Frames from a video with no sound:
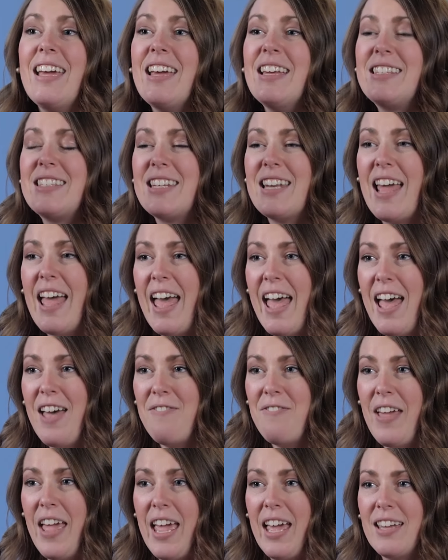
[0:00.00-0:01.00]
It's an
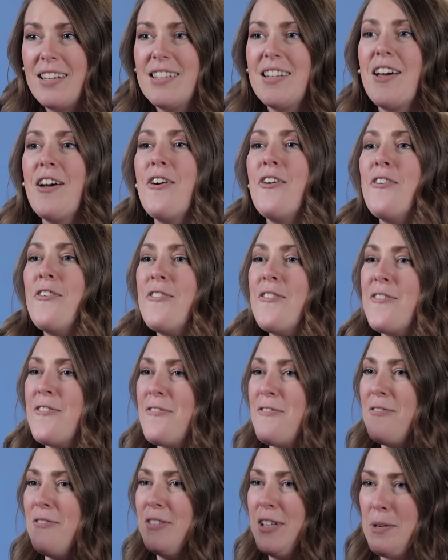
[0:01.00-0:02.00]
F hand
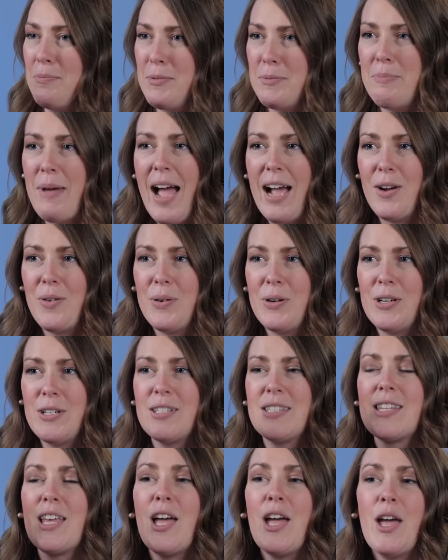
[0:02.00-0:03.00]
flipped
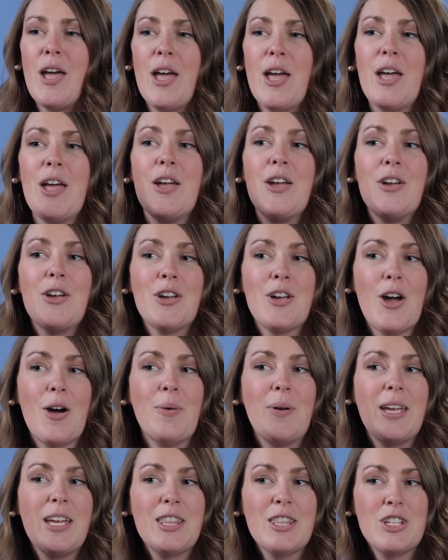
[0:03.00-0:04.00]
backwards,
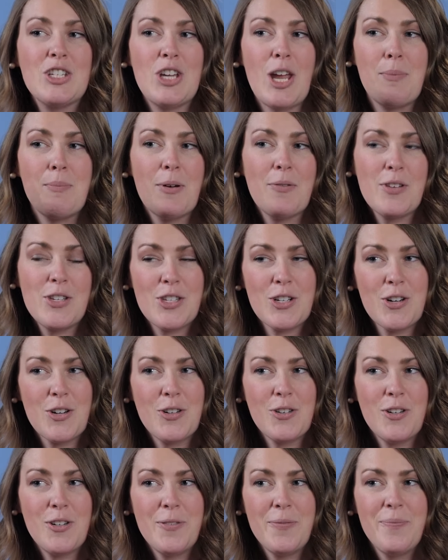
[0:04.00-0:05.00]
going in the shape of a
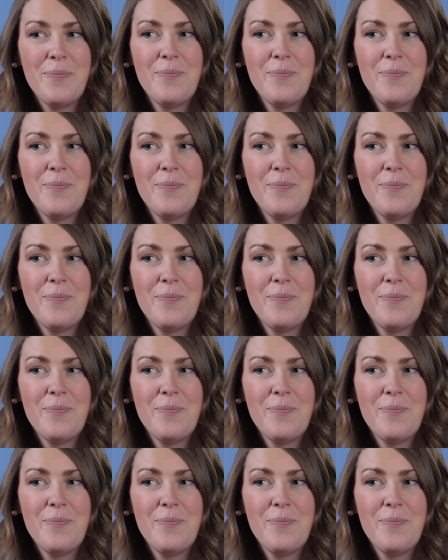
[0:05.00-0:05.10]
circle.